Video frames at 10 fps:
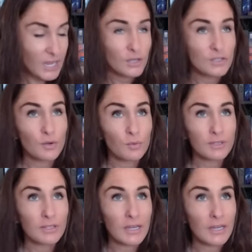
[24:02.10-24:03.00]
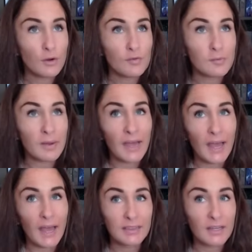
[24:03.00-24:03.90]
So with the in over my
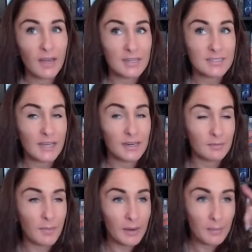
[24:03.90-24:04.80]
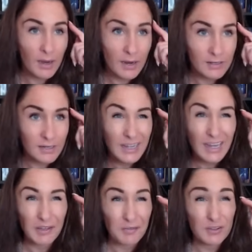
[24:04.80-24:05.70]
head thing, I said in my mind,
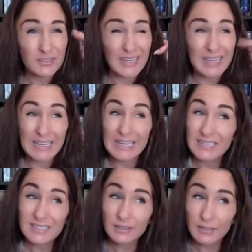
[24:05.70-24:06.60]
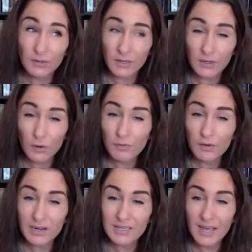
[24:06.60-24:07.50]
it feels like he's a little in over
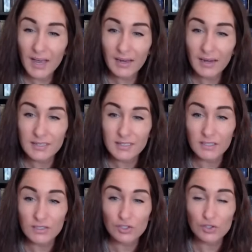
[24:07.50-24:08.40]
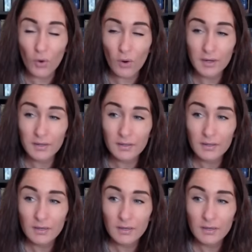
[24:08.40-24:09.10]
his head, as in Shawn.